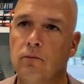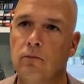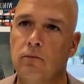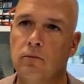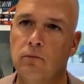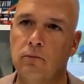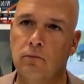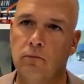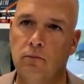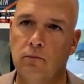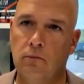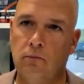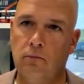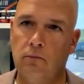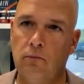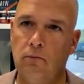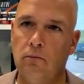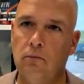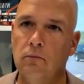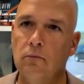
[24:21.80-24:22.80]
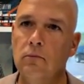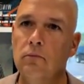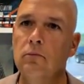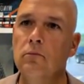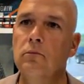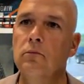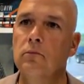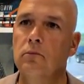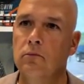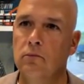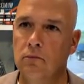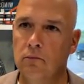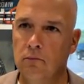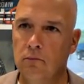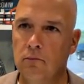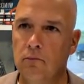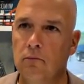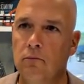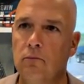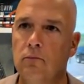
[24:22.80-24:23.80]

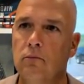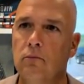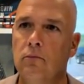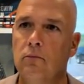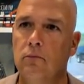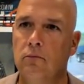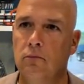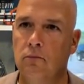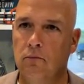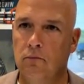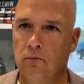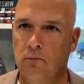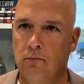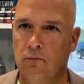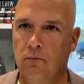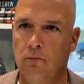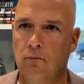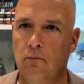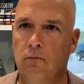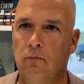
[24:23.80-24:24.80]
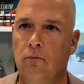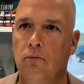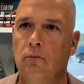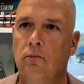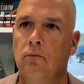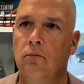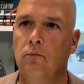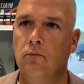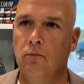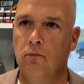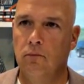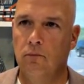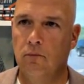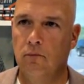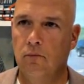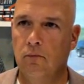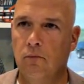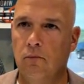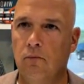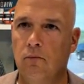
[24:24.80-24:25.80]

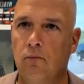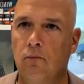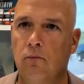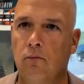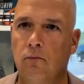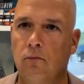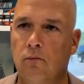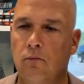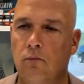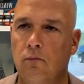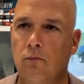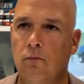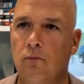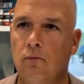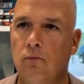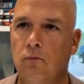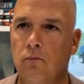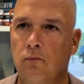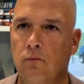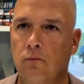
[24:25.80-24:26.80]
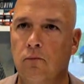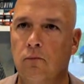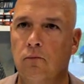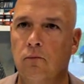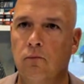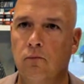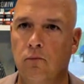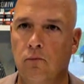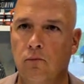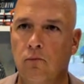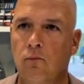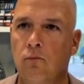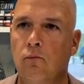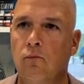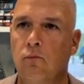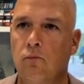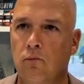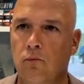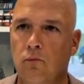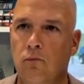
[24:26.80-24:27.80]

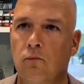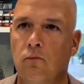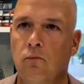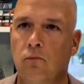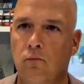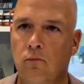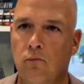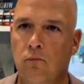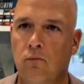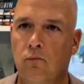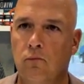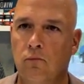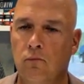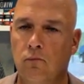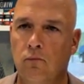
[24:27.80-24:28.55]
(not speaking)